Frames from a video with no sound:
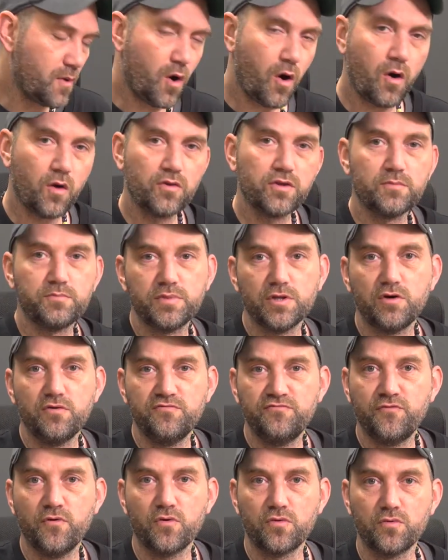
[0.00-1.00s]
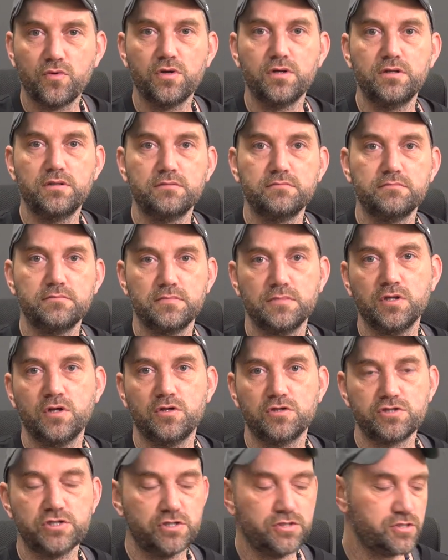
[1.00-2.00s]
all the blow forward
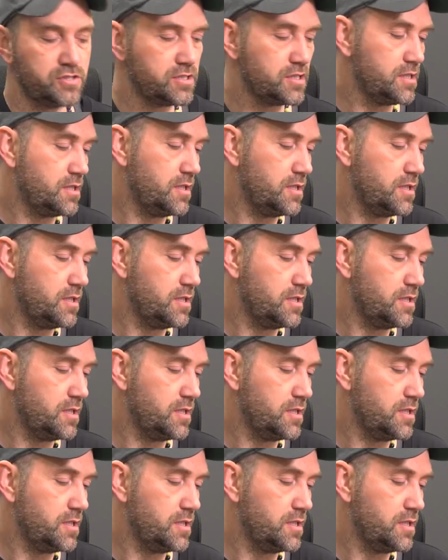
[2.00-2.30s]
launchers.